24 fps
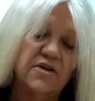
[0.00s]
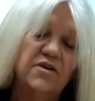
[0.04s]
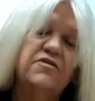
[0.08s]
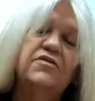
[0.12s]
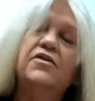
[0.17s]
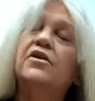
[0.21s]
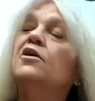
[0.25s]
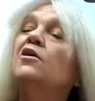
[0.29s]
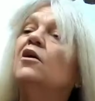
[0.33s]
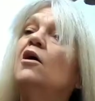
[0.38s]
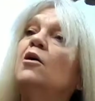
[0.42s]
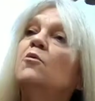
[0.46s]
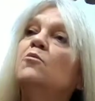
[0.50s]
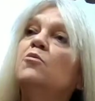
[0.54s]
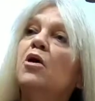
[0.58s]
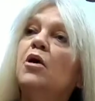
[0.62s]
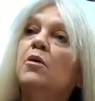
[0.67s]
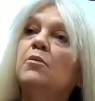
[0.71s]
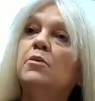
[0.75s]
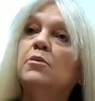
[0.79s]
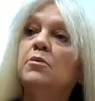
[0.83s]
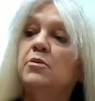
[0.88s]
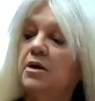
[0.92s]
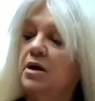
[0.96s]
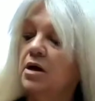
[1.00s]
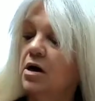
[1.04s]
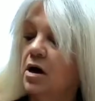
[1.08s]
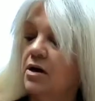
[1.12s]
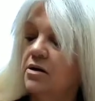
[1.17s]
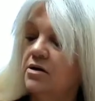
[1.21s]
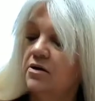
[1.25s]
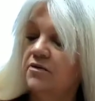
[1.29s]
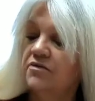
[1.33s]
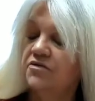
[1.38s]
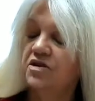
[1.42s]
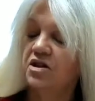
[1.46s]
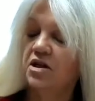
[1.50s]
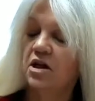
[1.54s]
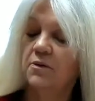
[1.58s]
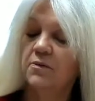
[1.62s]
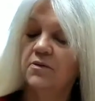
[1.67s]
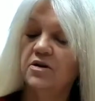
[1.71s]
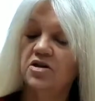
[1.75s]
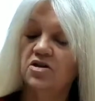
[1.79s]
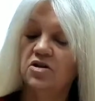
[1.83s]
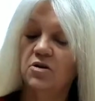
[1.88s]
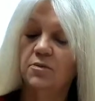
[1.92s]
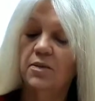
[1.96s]
I figure I probably got enough to get
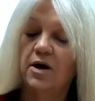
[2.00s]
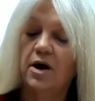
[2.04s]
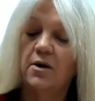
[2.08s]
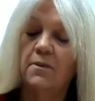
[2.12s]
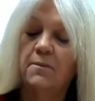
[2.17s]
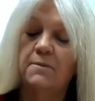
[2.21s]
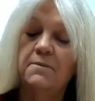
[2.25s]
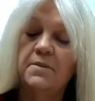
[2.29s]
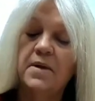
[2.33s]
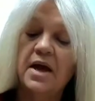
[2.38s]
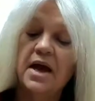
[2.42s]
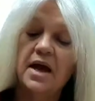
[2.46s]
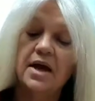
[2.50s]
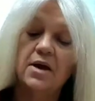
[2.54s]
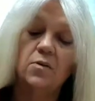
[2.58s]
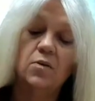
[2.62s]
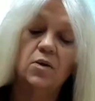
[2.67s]
me to about May.